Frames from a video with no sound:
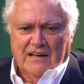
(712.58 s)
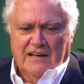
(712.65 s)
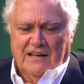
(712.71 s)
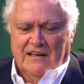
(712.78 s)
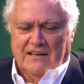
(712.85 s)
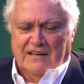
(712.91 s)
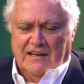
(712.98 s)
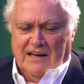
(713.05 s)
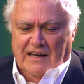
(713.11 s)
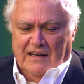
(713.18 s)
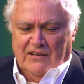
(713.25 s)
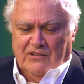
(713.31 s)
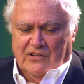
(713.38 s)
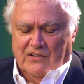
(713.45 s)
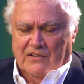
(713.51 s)

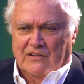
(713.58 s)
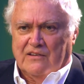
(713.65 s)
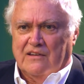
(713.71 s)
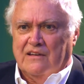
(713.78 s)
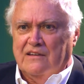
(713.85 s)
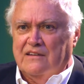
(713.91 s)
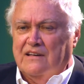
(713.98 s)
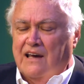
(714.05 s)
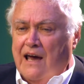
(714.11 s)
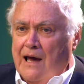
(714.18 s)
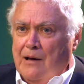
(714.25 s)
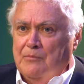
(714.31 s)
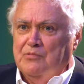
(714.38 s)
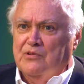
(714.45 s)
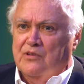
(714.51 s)
contentions, is
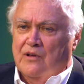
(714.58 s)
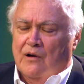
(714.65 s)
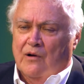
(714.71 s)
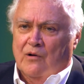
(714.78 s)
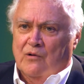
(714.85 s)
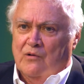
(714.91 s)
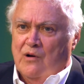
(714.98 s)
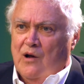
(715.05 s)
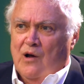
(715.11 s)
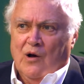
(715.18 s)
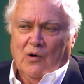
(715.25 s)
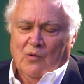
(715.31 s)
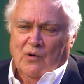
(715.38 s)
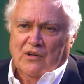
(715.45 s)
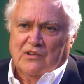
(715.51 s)
capstone
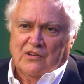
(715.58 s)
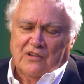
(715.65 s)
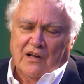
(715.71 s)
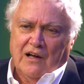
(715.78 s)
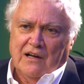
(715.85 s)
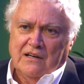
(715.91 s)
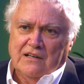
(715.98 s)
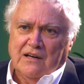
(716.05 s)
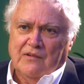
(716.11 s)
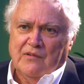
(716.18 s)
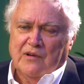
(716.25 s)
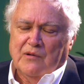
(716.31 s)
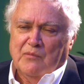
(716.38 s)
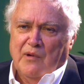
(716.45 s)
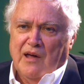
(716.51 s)
with
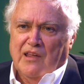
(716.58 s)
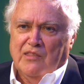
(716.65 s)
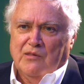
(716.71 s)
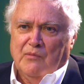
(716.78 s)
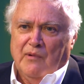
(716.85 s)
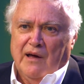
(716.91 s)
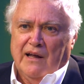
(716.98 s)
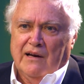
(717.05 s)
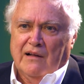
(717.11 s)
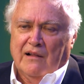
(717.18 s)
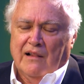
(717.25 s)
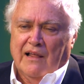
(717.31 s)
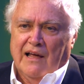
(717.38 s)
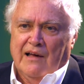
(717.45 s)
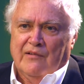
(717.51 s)
scientific
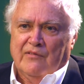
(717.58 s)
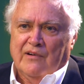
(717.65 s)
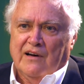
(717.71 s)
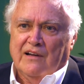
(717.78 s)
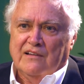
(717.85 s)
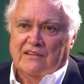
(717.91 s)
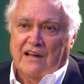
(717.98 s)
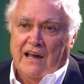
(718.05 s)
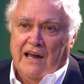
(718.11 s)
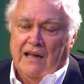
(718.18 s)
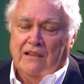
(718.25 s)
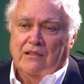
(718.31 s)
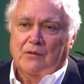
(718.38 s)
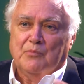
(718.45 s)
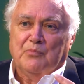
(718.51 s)
mathematical evidence
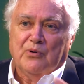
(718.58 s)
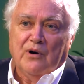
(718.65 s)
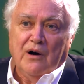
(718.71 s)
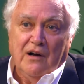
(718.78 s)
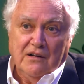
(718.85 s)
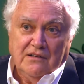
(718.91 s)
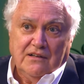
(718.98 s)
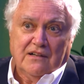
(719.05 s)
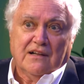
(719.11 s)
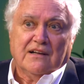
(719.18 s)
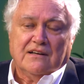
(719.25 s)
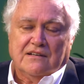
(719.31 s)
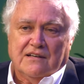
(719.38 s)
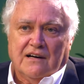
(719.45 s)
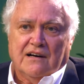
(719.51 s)
and the
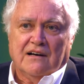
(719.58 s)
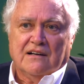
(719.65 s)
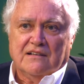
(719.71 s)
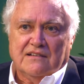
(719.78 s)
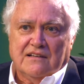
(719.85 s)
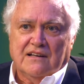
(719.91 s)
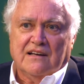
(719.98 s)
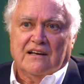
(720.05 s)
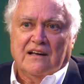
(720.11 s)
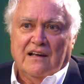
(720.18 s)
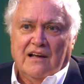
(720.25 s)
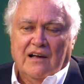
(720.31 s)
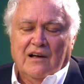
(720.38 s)
proselytizing